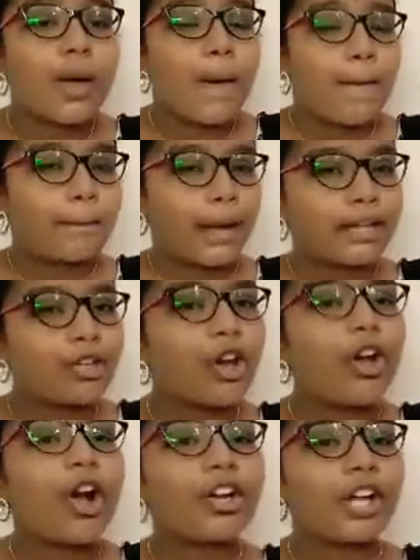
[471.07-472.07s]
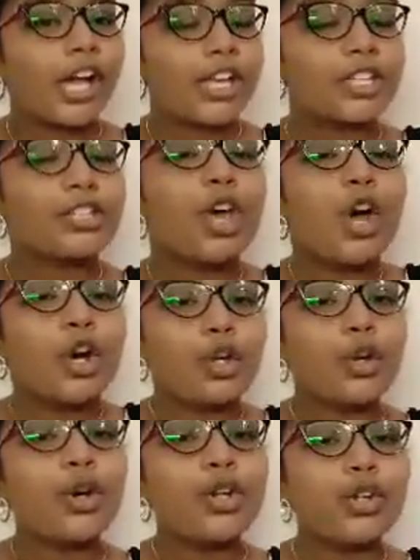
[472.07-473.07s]
mitochondria is
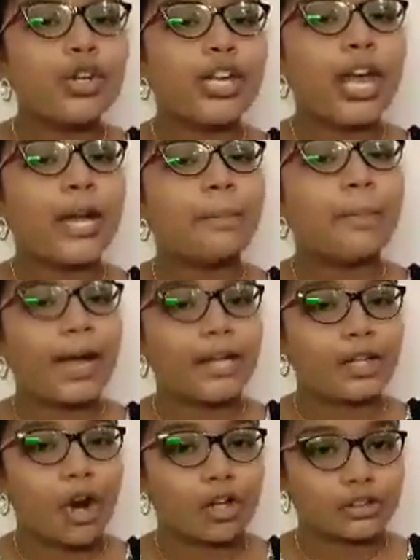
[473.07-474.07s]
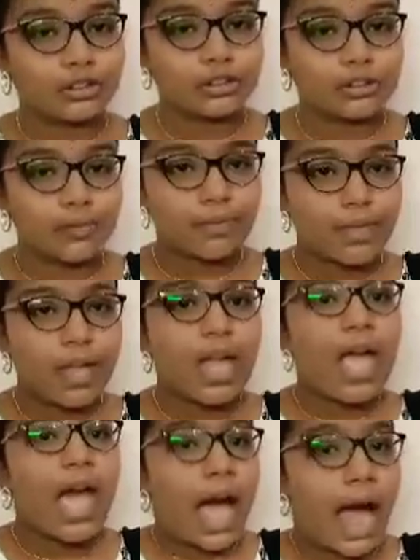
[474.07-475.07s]
2 to 8 microns
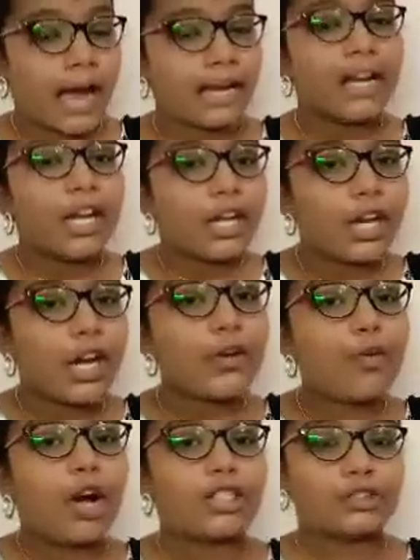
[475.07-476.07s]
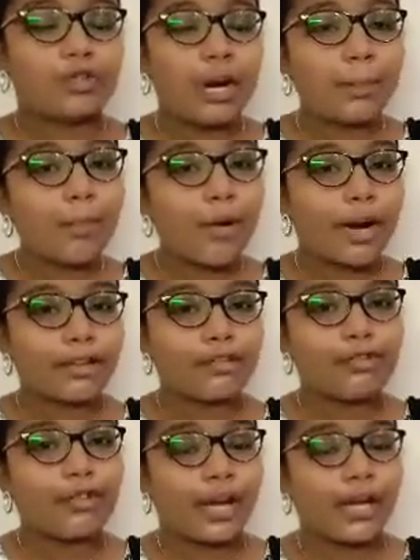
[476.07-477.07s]
and it was 1.5
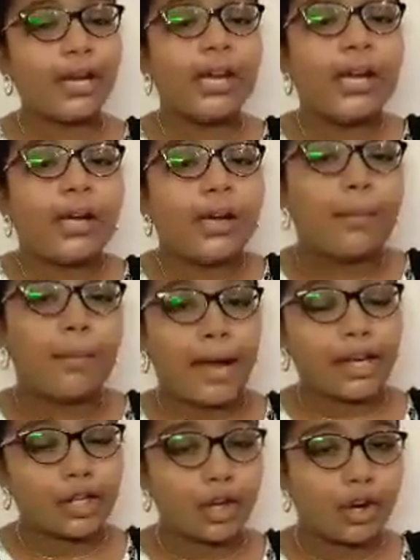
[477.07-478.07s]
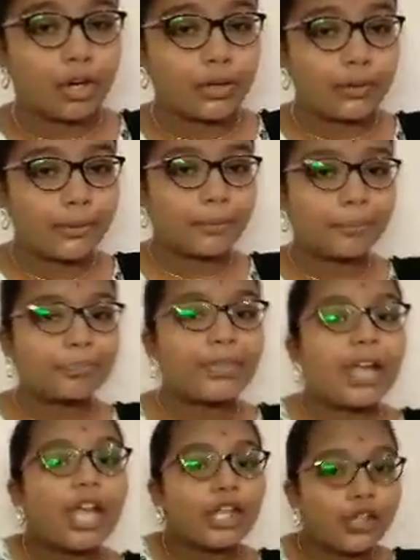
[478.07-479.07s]
micron.
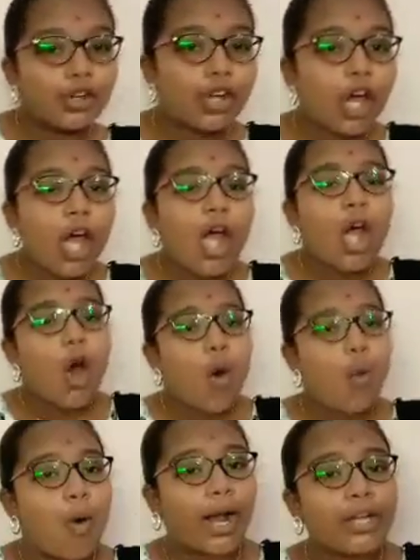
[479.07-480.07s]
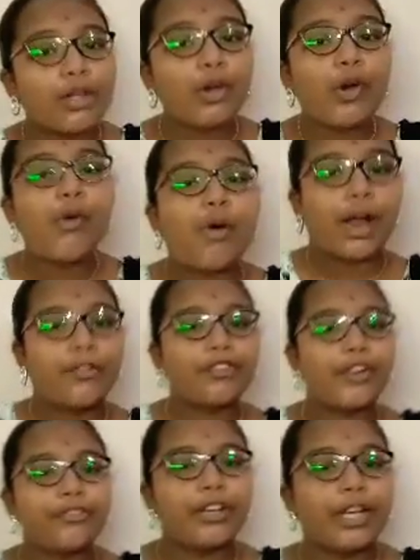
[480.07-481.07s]
You know 1 to
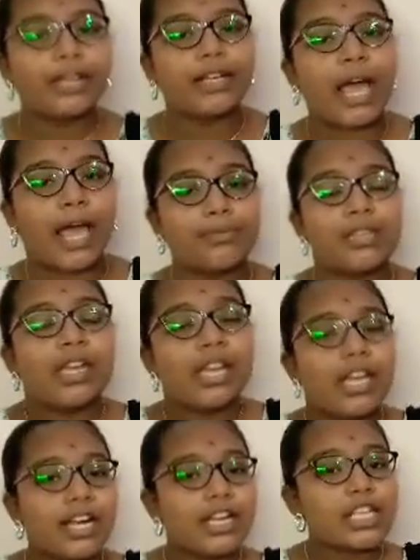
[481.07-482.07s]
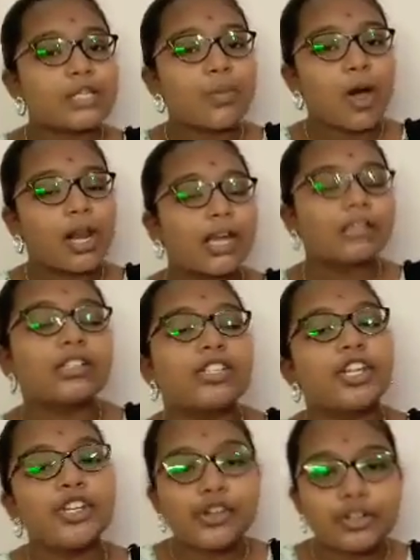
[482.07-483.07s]
150 times it is smaller than
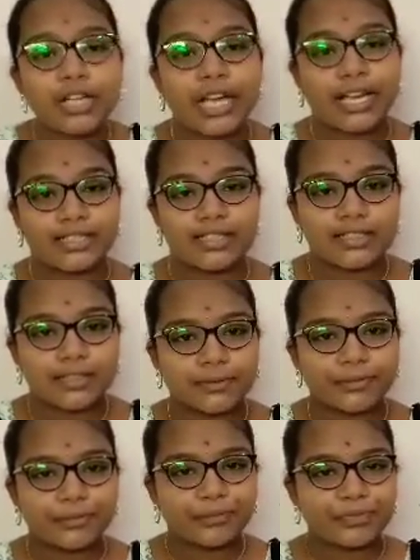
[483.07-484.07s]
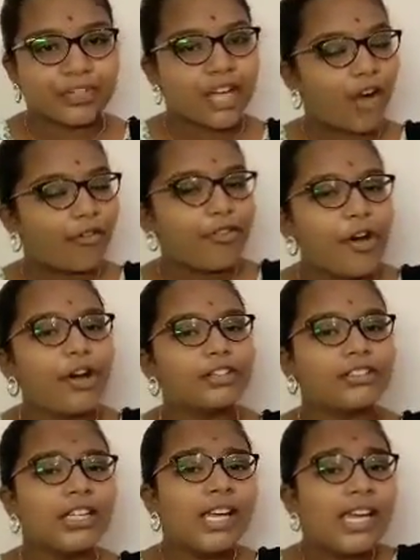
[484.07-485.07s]
the nucleus. Of course,